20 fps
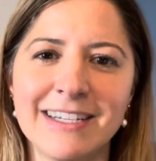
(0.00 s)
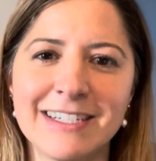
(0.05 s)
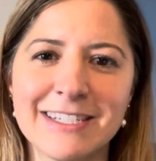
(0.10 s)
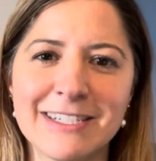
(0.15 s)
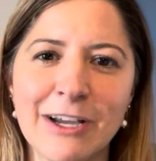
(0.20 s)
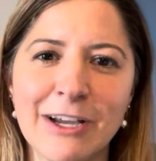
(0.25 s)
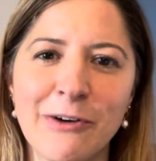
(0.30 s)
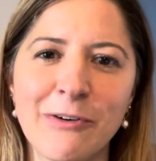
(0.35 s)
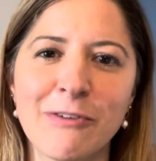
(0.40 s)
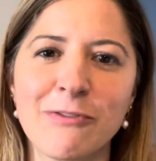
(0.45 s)

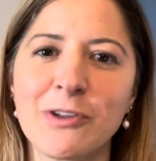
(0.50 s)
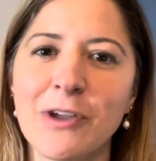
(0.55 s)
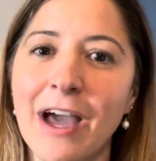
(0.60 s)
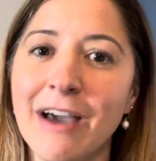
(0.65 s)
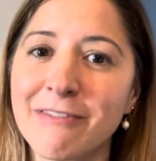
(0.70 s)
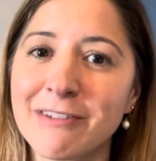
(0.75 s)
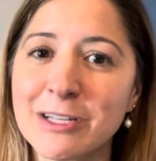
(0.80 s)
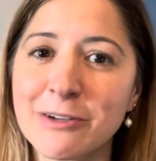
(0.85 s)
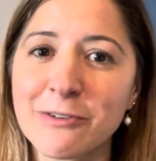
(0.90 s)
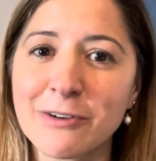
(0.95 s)
so if you
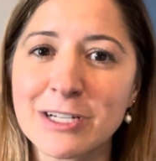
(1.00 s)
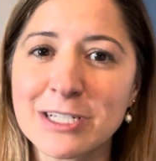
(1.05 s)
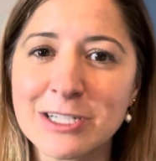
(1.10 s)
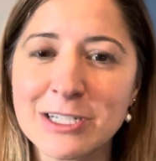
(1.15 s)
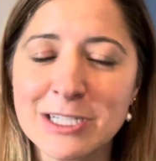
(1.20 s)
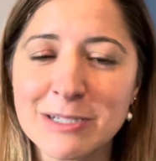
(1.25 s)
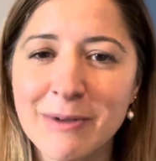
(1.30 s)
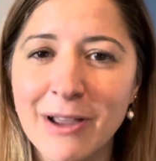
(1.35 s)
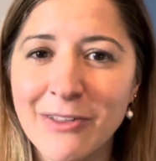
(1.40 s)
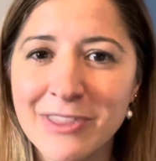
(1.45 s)
have any
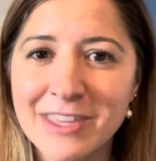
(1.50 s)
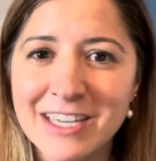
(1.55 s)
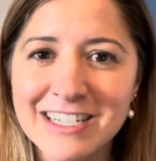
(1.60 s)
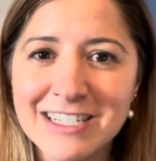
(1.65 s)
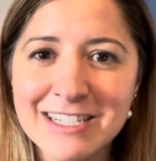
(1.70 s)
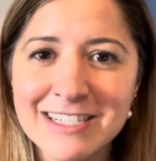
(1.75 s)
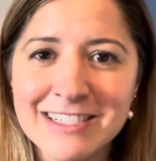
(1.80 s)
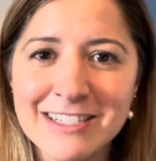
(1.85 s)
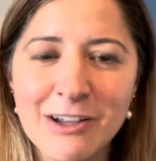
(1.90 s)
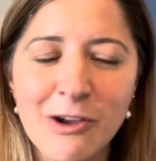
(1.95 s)
questions about this